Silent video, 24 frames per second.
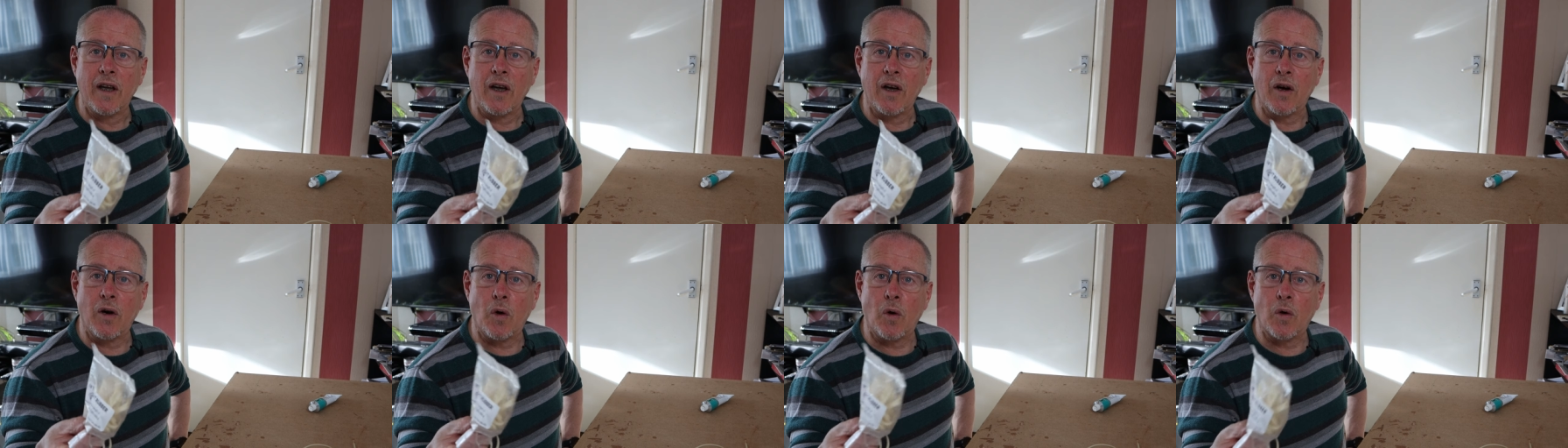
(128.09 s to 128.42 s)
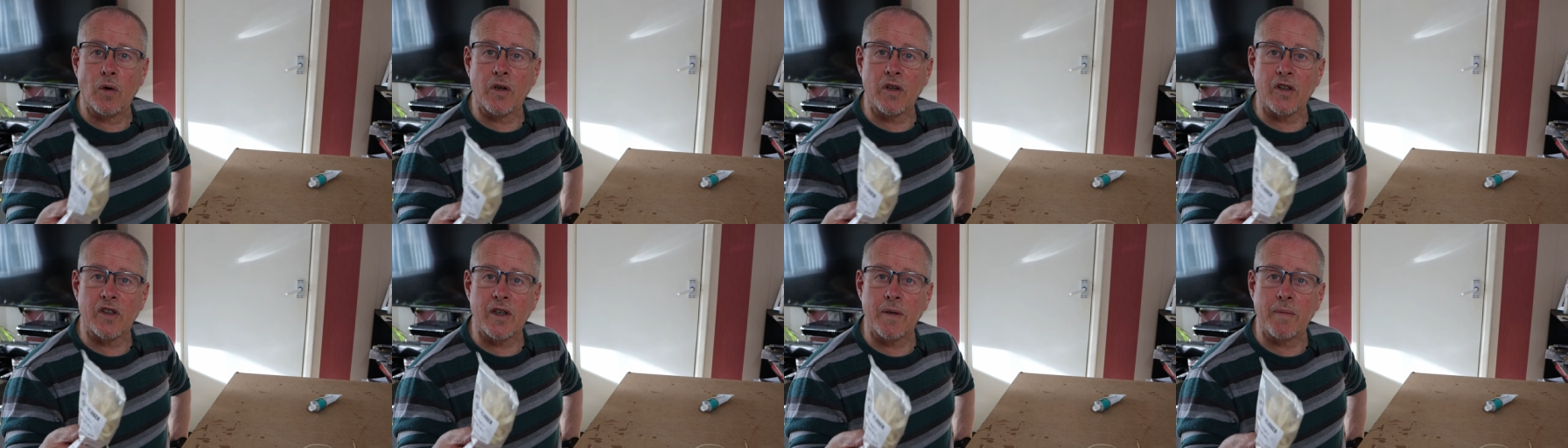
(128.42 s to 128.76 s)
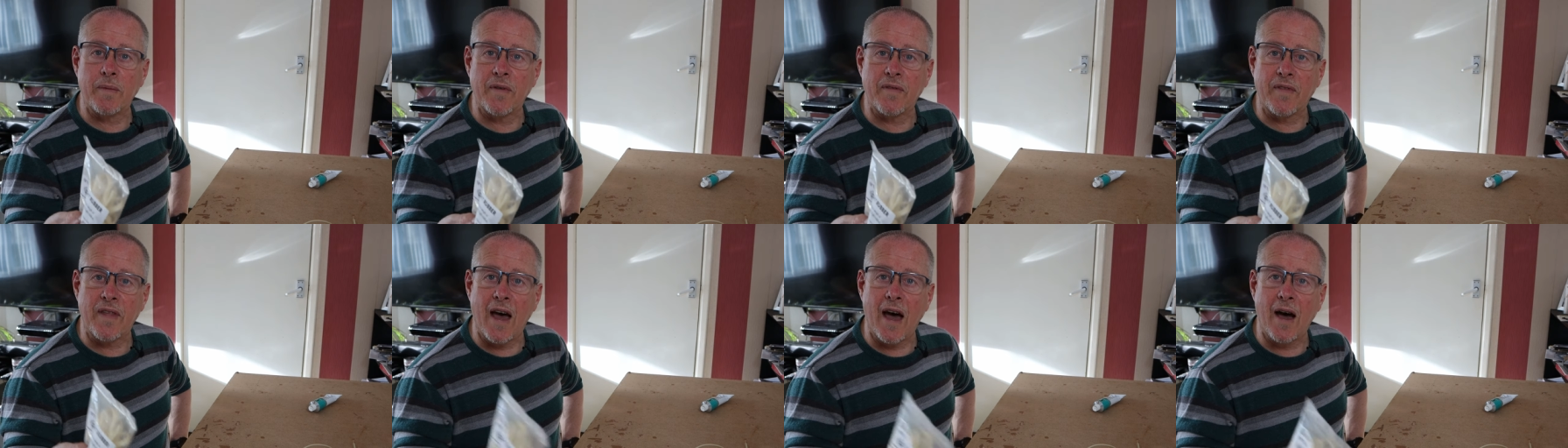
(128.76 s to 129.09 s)
order
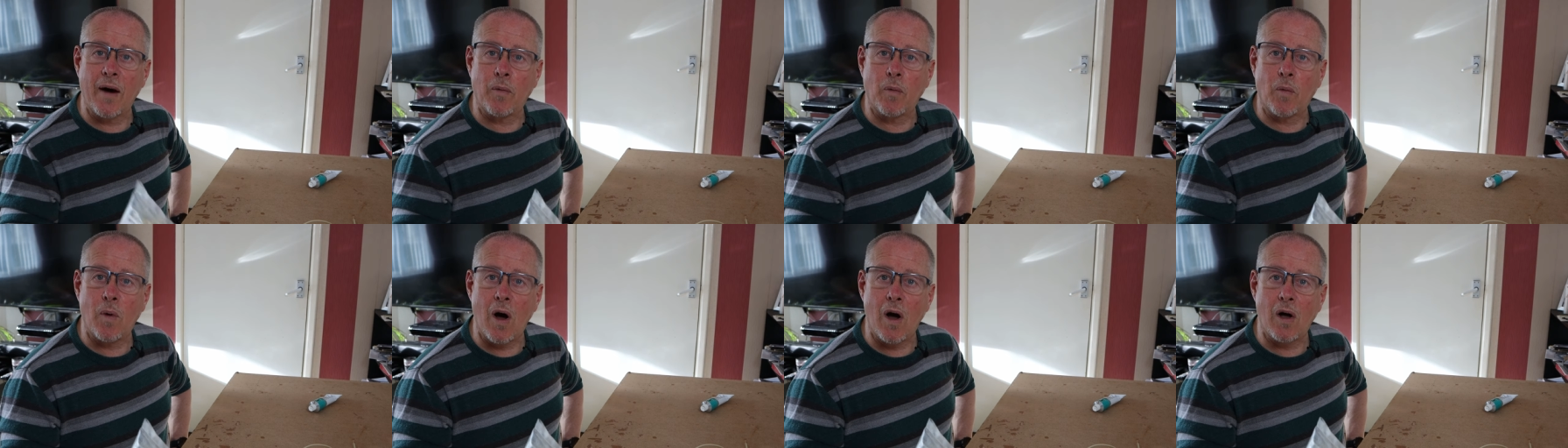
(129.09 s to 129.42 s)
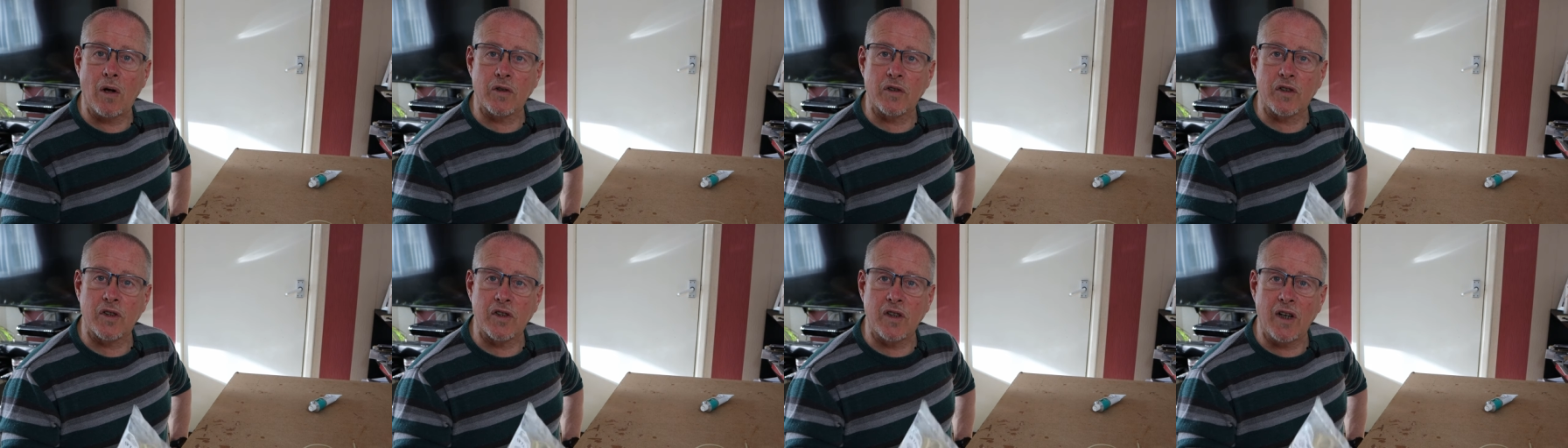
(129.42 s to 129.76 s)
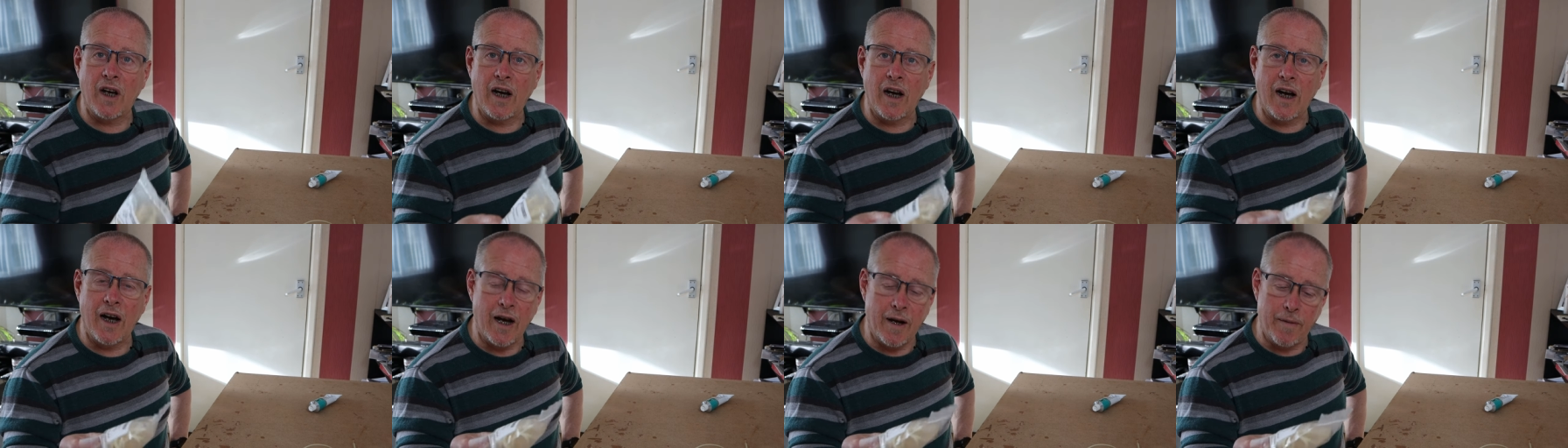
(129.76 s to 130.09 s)
some of that
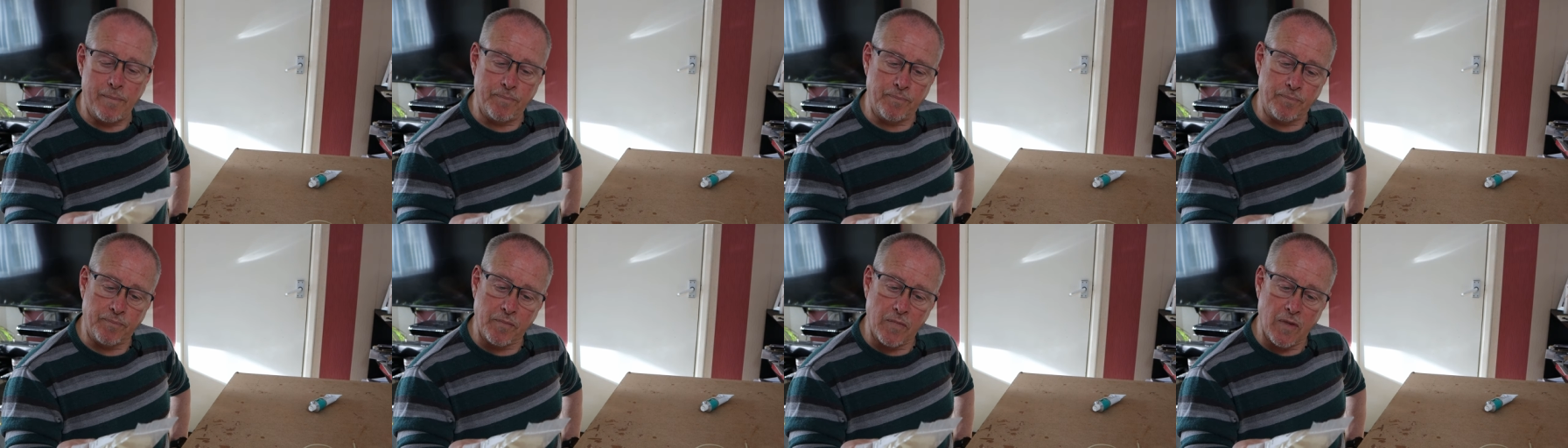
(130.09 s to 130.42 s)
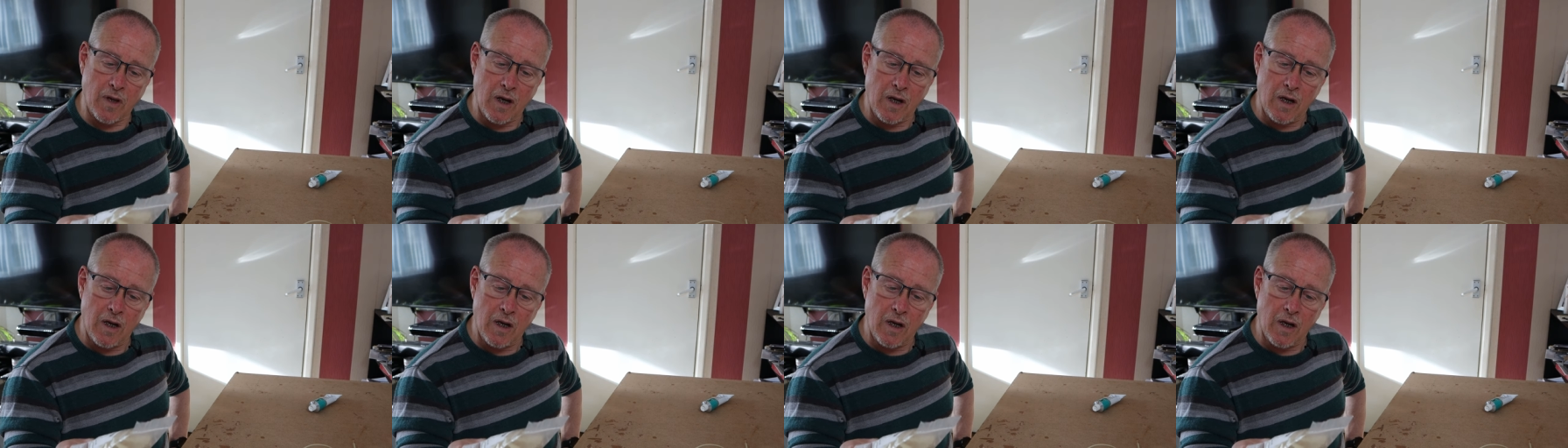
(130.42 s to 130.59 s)
whilst um,